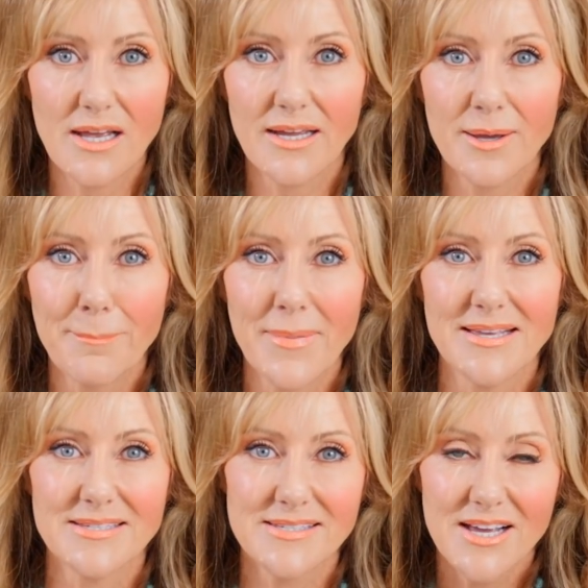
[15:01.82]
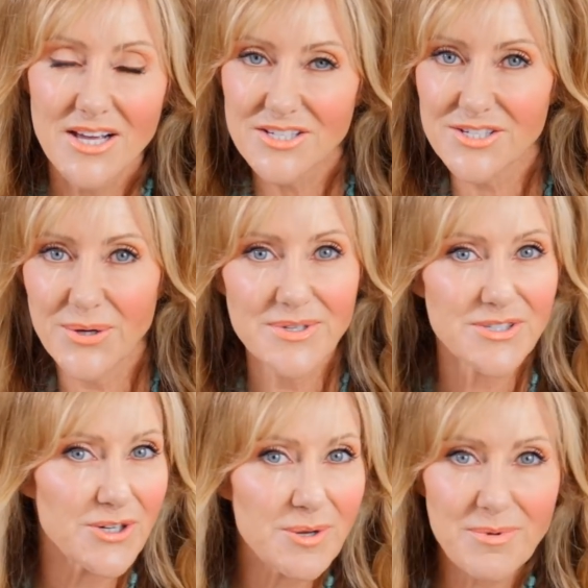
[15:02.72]
like a mess. So
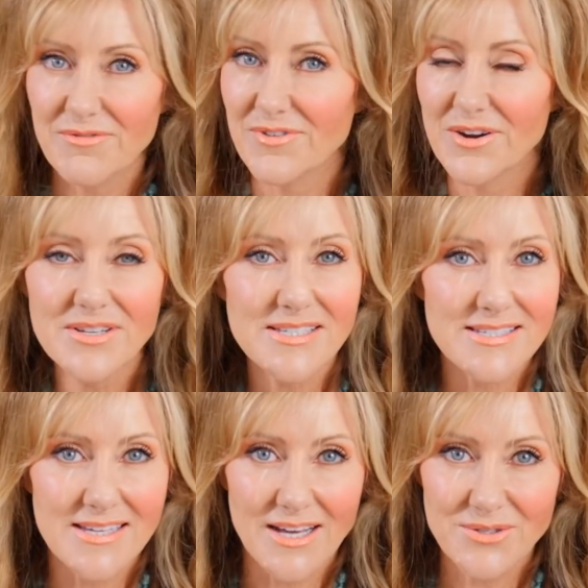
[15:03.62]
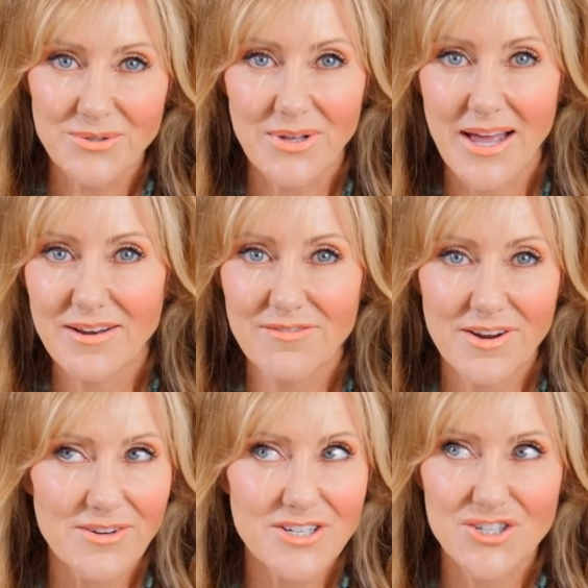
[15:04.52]
it's got to be very subtle and
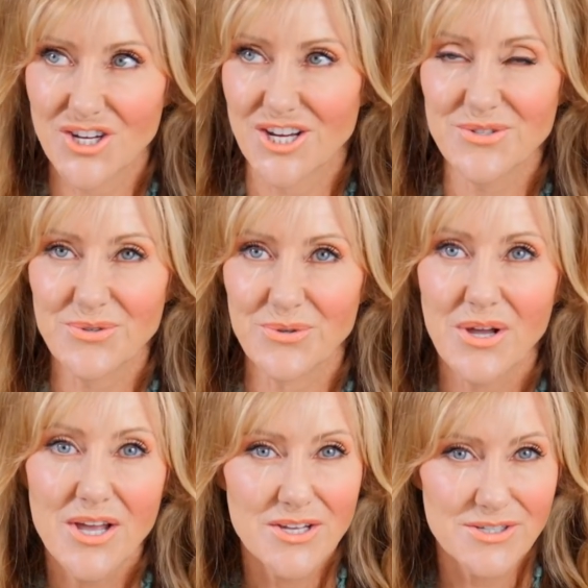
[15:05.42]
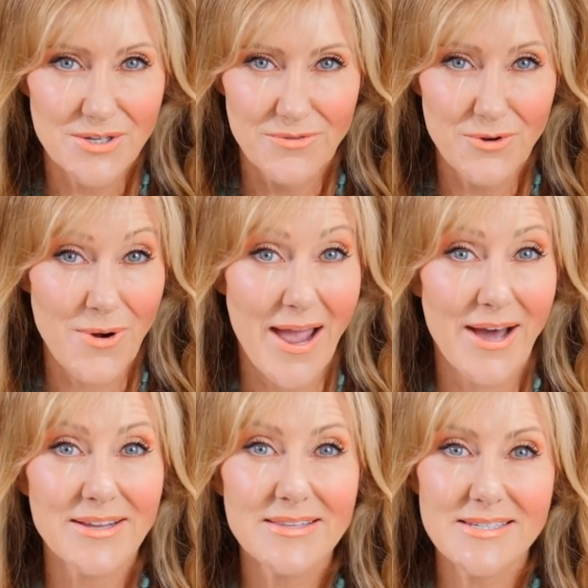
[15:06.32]
very gentle. So if you're
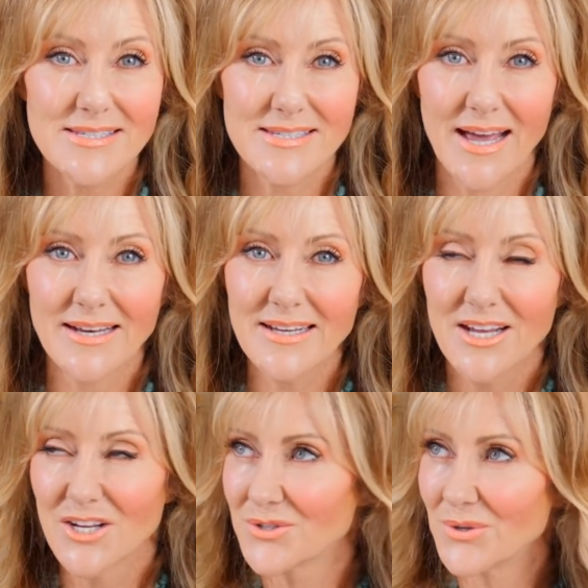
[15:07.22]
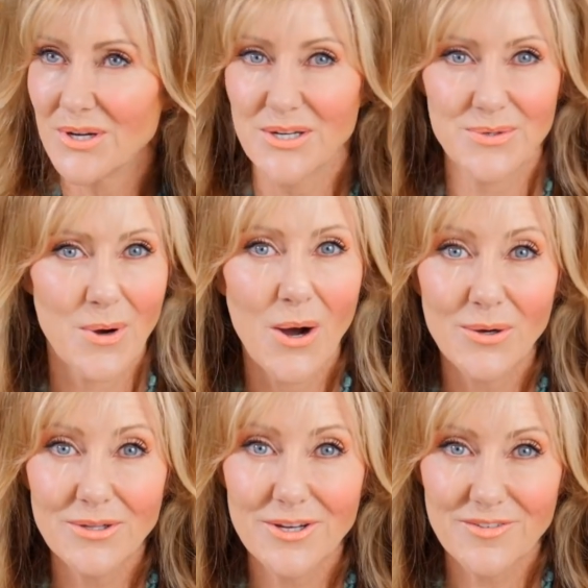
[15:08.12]
out in the sun talking to a
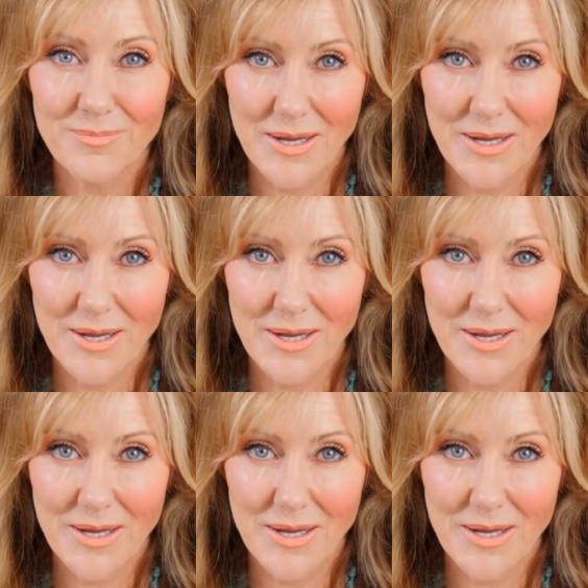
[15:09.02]
whole lot of